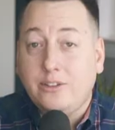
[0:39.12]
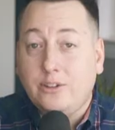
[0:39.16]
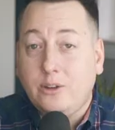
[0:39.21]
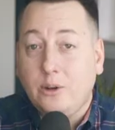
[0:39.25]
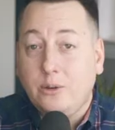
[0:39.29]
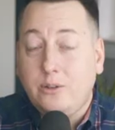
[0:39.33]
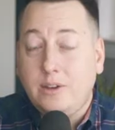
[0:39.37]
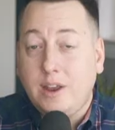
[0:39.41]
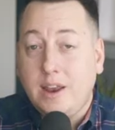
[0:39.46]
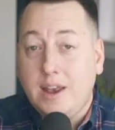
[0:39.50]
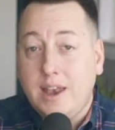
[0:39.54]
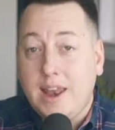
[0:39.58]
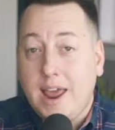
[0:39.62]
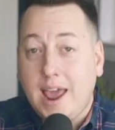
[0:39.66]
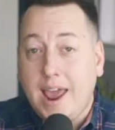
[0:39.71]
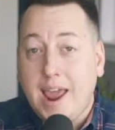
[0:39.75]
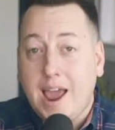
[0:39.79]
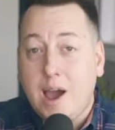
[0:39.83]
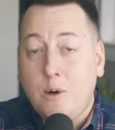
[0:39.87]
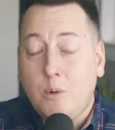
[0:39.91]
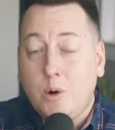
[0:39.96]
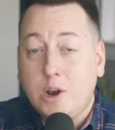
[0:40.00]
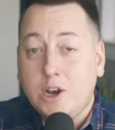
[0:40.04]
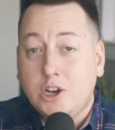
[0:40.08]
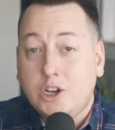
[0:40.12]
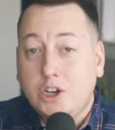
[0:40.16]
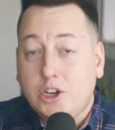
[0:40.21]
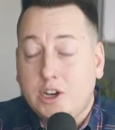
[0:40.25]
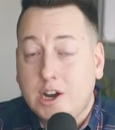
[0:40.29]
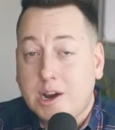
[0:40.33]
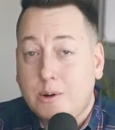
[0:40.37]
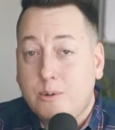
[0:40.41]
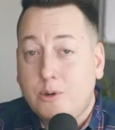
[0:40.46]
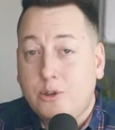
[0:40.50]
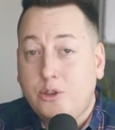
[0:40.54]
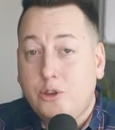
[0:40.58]
so today I wanna
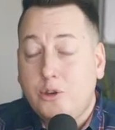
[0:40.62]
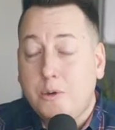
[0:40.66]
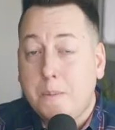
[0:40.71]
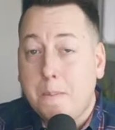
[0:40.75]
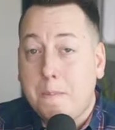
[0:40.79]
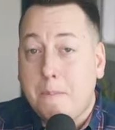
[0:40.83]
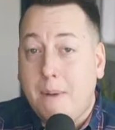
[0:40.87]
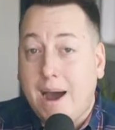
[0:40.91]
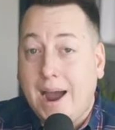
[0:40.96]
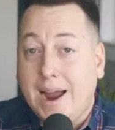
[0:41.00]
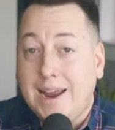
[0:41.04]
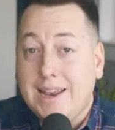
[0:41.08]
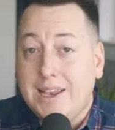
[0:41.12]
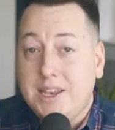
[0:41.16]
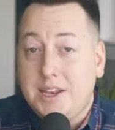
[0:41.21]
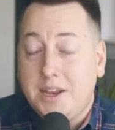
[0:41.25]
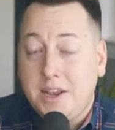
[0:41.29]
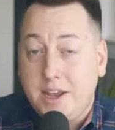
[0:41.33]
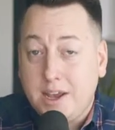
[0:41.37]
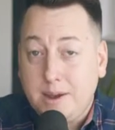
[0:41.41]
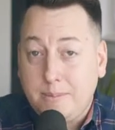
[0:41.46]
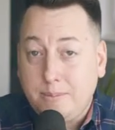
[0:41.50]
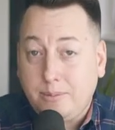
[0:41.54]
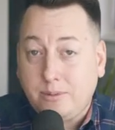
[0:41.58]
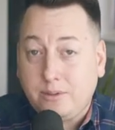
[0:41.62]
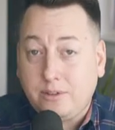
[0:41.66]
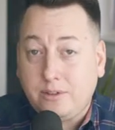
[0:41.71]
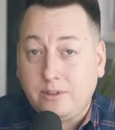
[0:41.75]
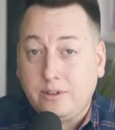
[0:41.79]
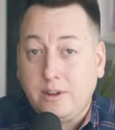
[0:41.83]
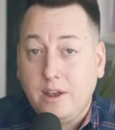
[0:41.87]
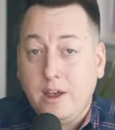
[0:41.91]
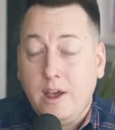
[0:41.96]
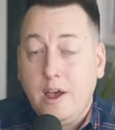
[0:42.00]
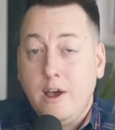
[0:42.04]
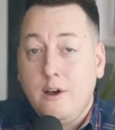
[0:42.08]
share with you my
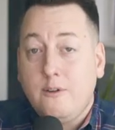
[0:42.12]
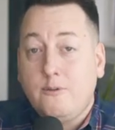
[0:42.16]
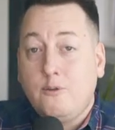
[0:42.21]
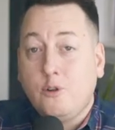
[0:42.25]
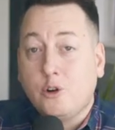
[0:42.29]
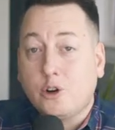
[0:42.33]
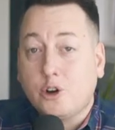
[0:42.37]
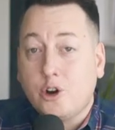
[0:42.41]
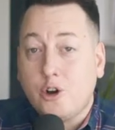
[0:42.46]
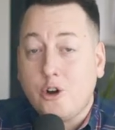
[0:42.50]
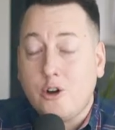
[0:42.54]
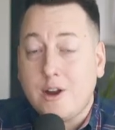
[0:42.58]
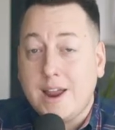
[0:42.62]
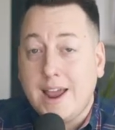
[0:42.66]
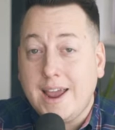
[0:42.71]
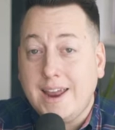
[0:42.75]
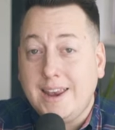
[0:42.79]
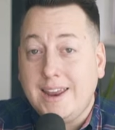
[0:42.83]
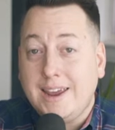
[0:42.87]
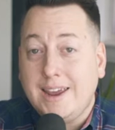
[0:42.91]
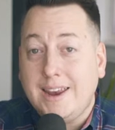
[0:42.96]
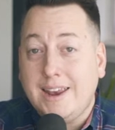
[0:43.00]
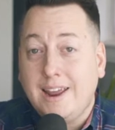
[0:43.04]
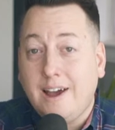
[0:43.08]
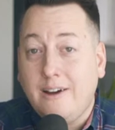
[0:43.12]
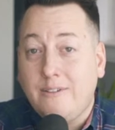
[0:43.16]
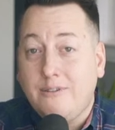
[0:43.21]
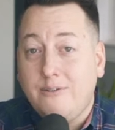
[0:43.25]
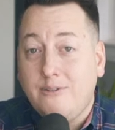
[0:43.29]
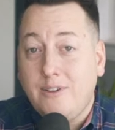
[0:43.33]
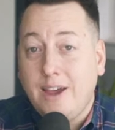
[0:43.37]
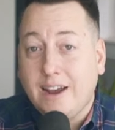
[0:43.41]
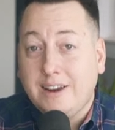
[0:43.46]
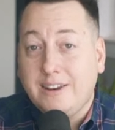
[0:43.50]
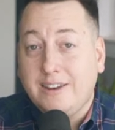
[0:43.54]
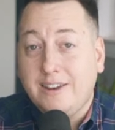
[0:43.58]
tips for creating
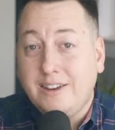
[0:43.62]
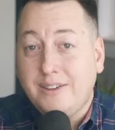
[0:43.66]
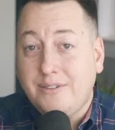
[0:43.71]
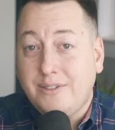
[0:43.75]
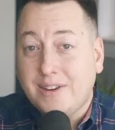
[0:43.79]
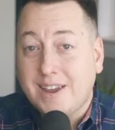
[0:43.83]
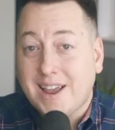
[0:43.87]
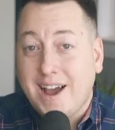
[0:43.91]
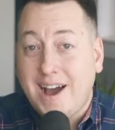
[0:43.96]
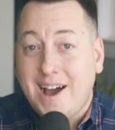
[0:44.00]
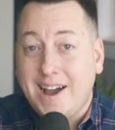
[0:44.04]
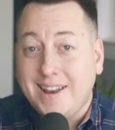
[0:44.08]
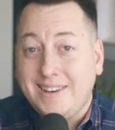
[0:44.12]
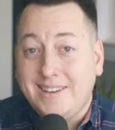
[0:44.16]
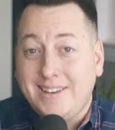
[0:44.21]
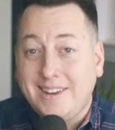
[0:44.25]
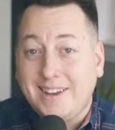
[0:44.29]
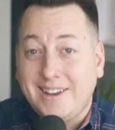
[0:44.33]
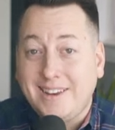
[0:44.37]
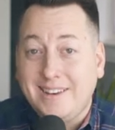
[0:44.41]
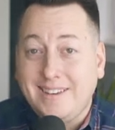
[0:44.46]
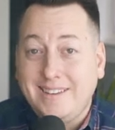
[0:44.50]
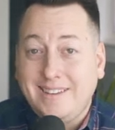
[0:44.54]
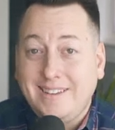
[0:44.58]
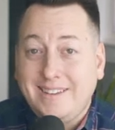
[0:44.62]
effective content.